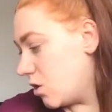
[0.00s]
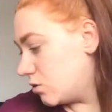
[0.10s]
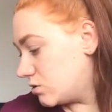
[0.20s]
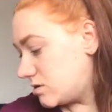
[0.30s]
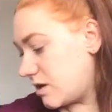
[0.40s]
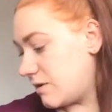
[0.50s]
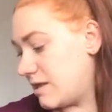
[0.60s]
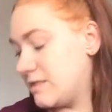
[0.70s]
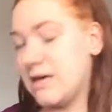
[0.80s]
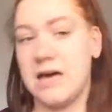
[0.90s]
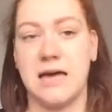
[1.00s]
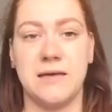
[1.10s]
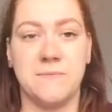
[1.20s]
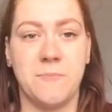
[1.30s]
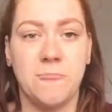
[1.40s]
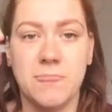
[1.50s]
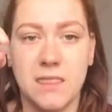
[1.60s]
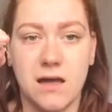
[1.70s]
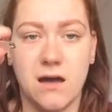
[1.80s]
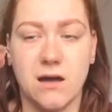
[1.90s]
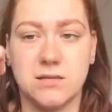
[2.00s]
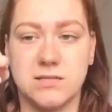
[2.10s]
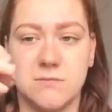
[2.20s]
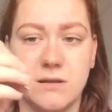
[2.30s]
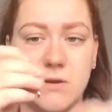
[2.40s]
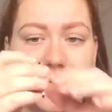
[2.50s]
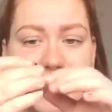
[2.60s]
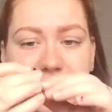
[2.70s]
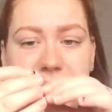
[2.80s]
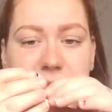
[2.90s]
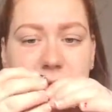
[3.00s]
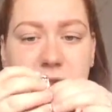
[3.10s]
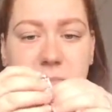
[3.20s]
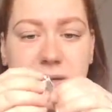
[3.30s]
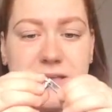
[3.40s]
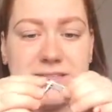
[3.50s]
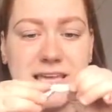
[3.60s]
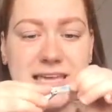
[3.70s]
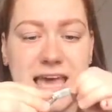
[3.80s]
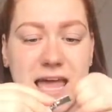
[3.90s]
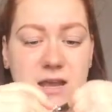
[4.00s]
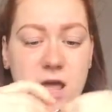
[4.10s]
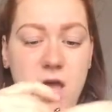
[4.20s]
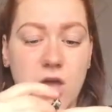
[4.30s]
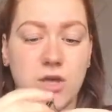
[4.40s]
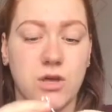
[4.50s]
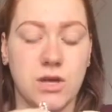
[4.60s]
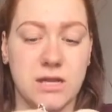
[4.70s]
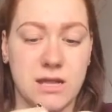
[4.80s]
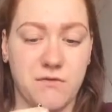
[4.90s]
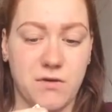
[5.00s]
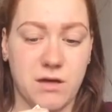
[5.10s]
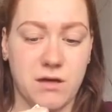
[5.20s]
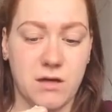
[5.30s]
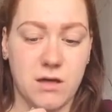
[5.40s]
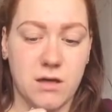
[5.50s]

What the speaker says: Also in there are some little baby nail clippers. Again, you can never